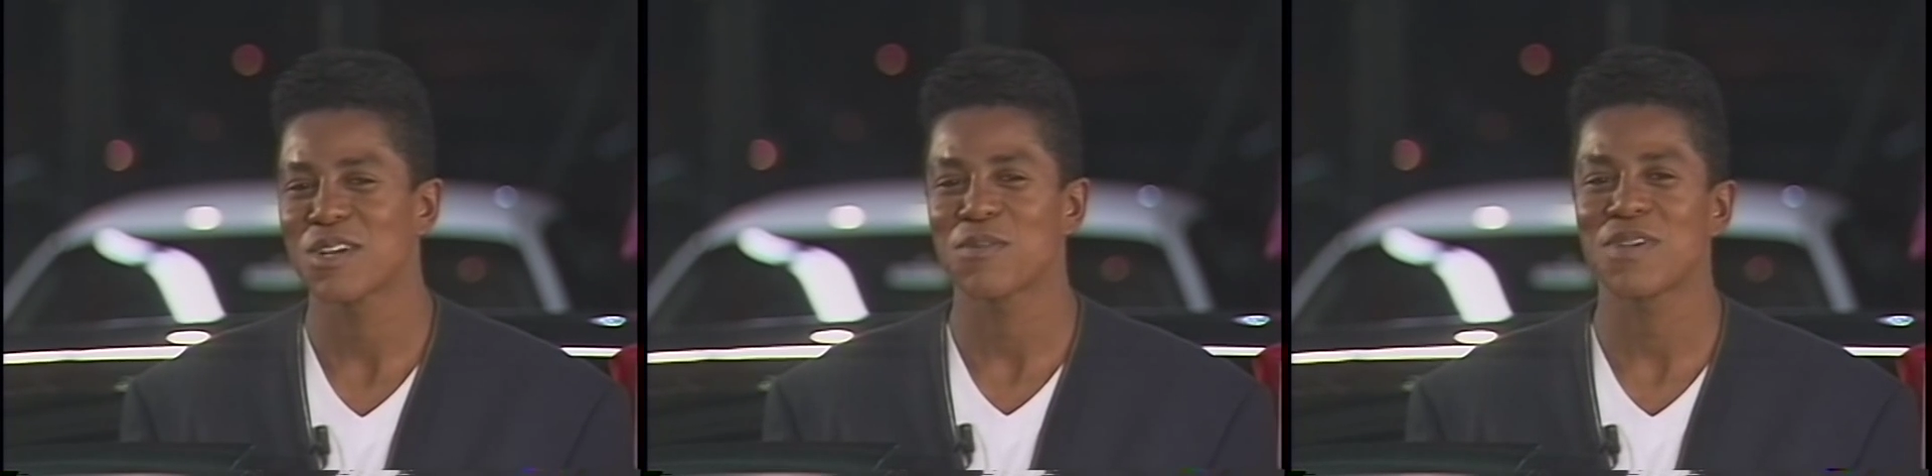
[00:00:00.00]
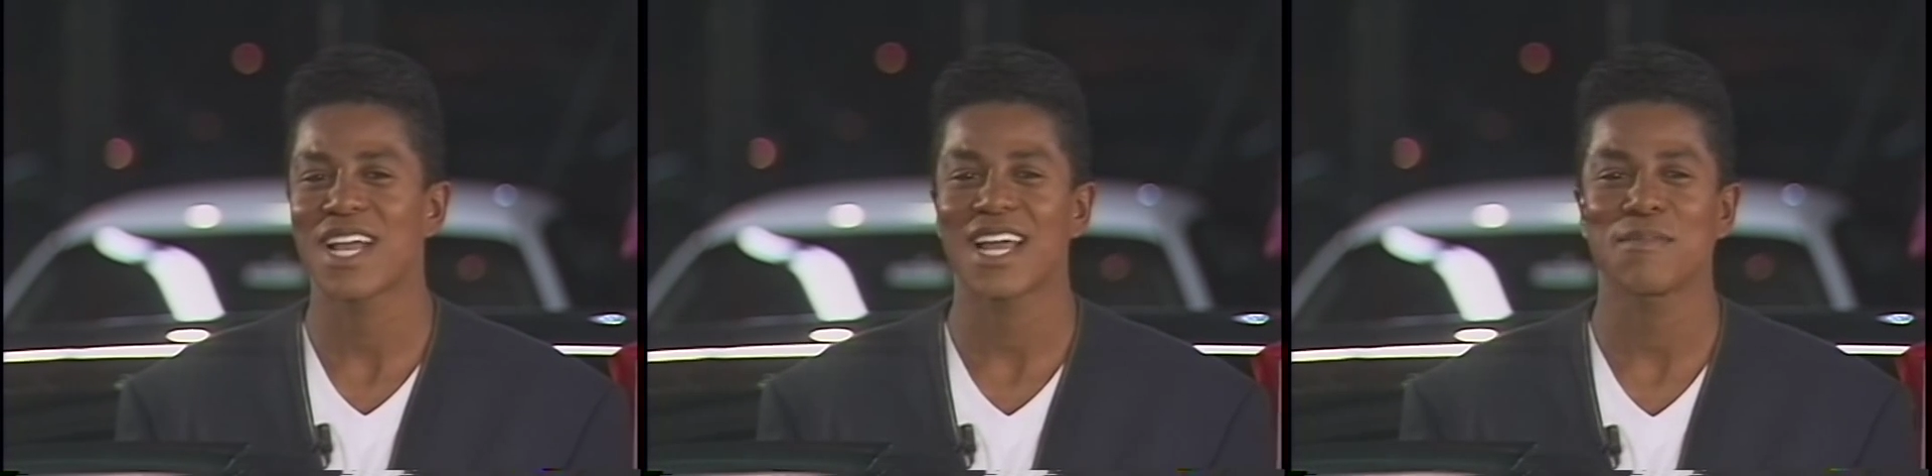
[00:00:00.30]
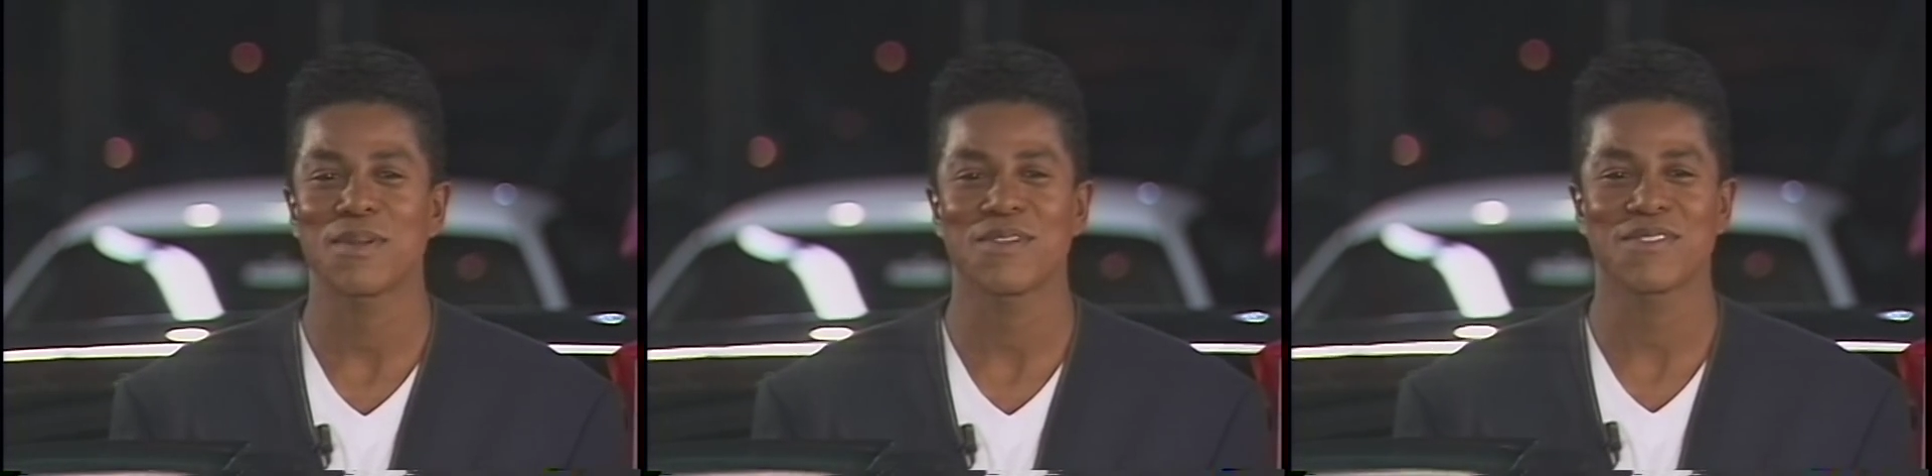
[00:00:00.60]
We got it
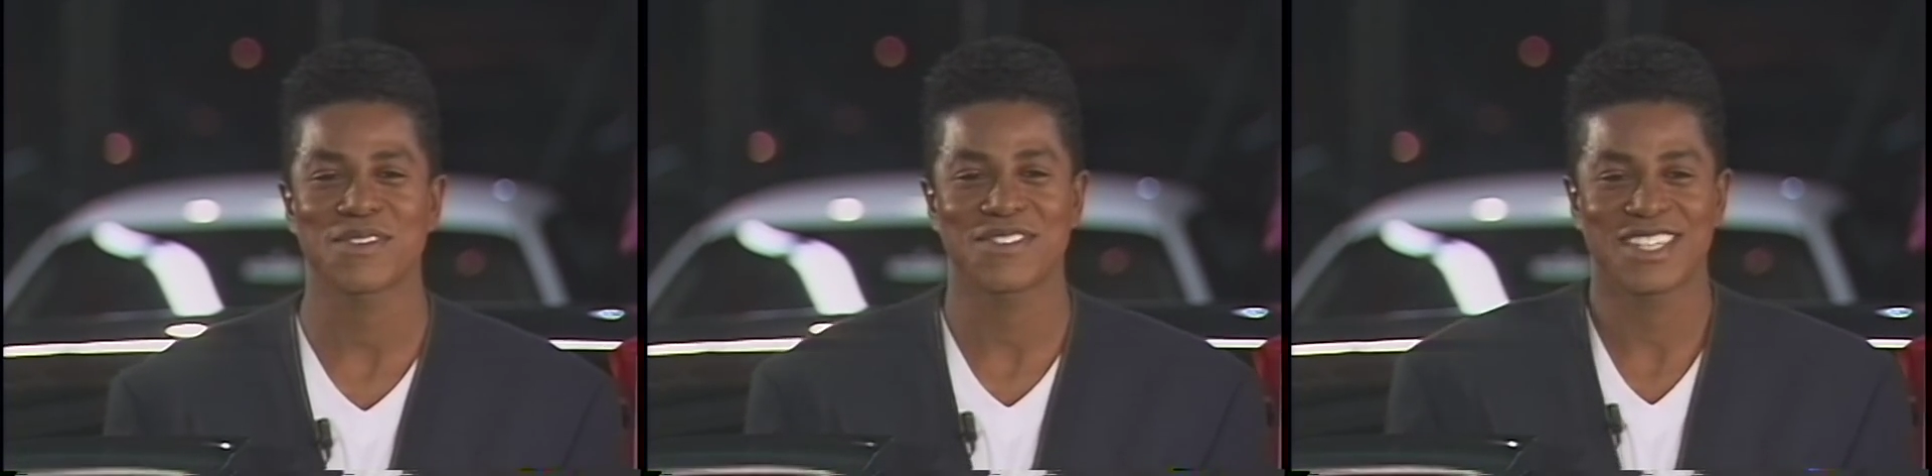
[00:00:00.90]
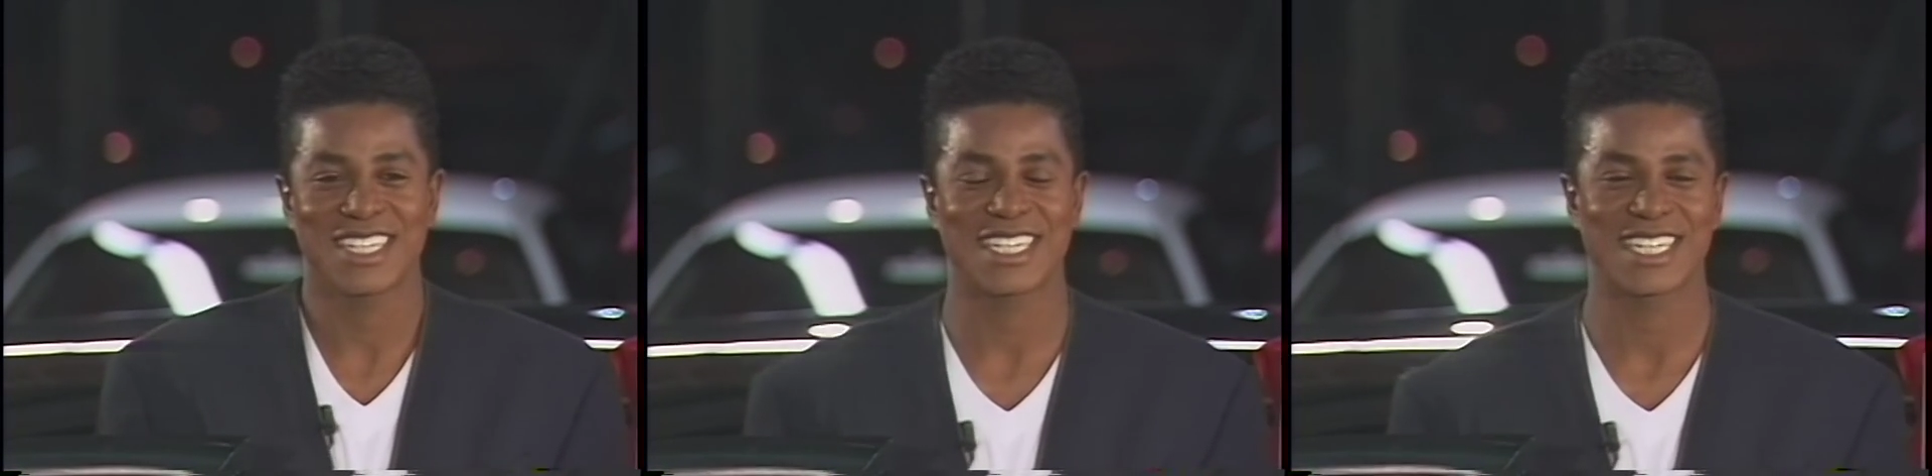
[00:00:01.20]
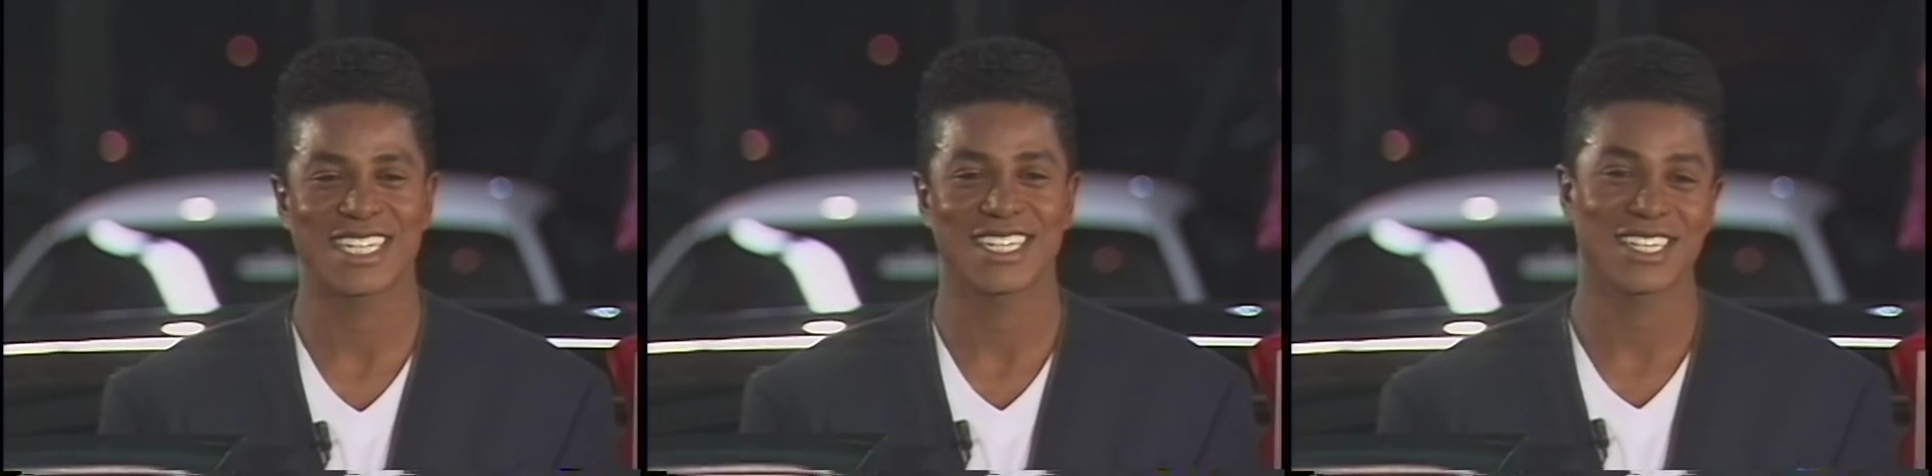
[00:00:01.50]
perfect.
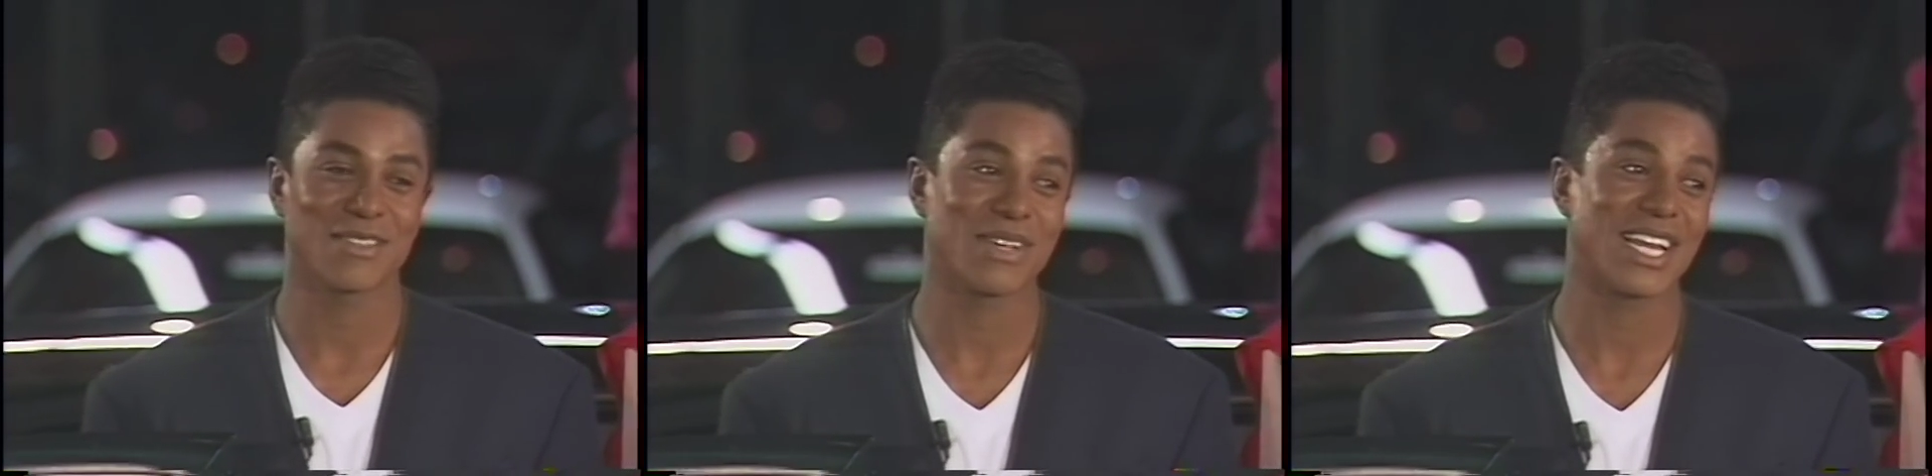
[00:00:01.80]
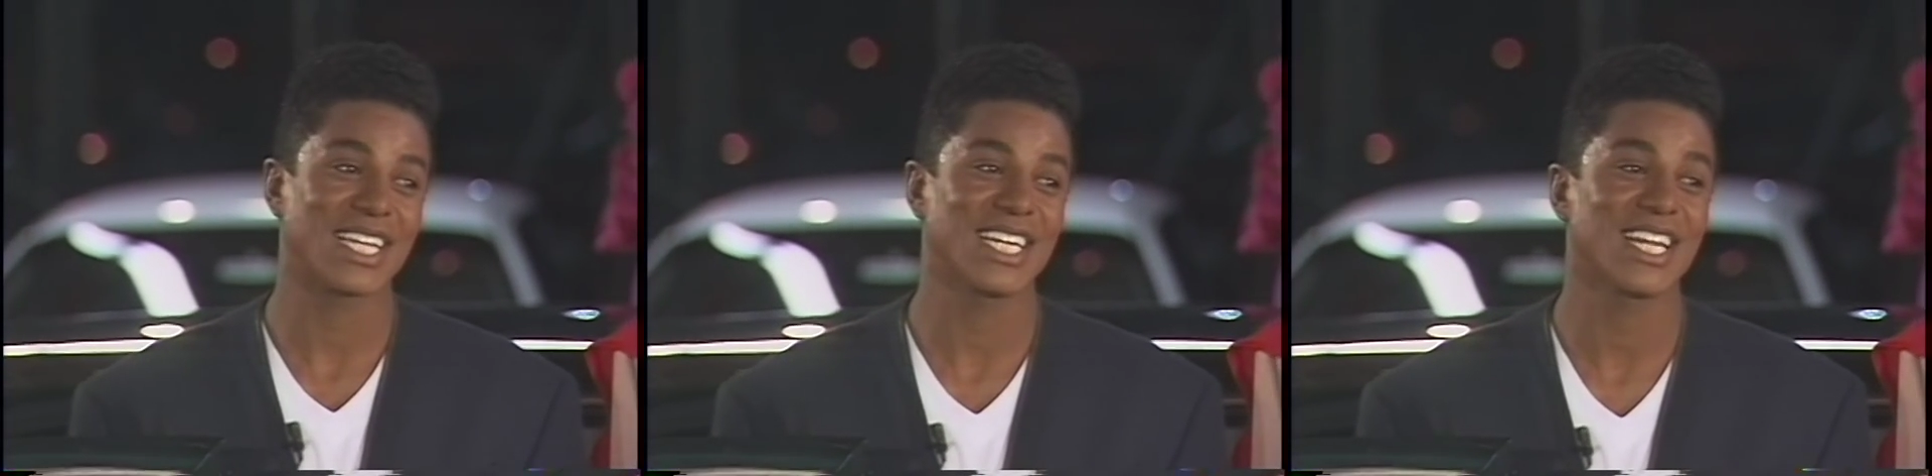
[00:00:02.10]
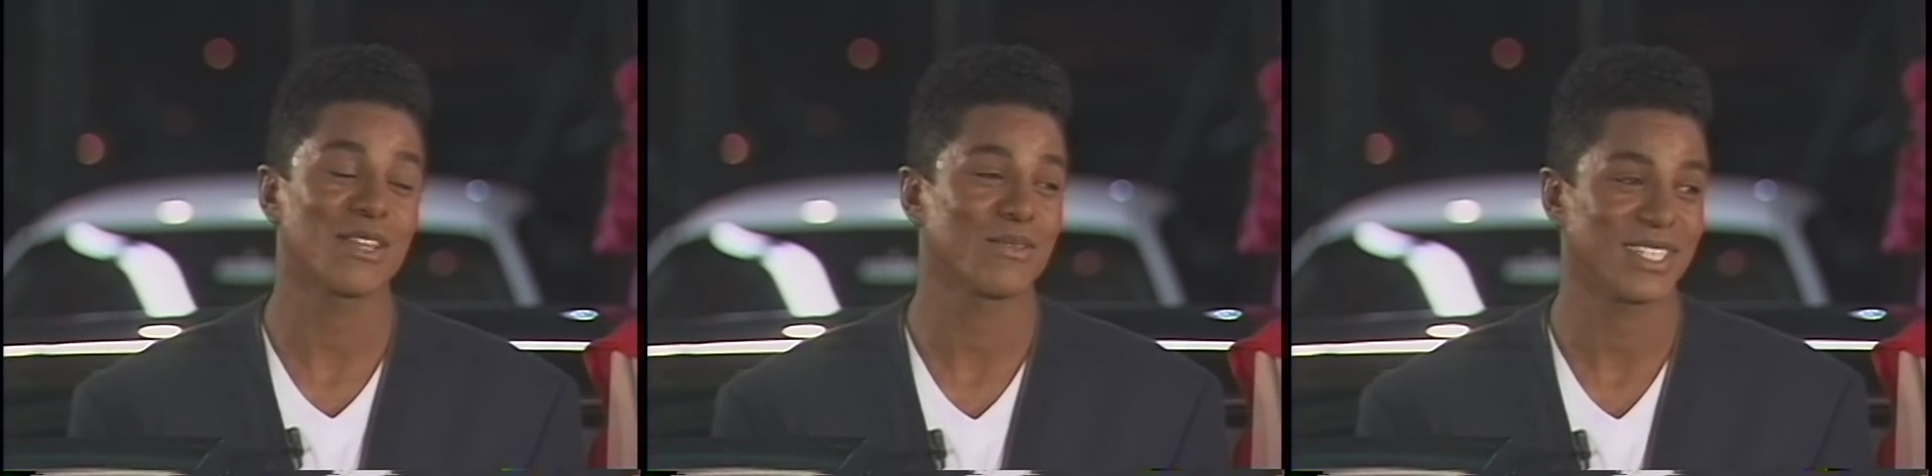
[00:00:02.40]
We got to get
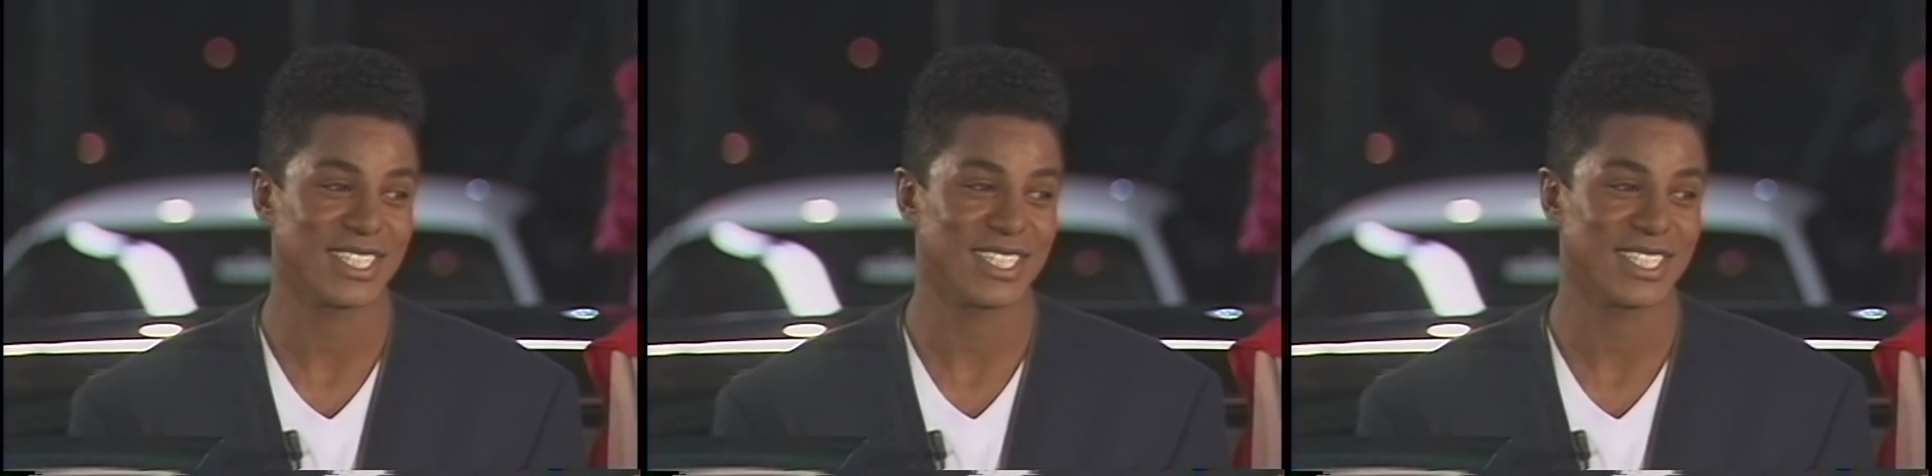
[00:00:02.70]
another one.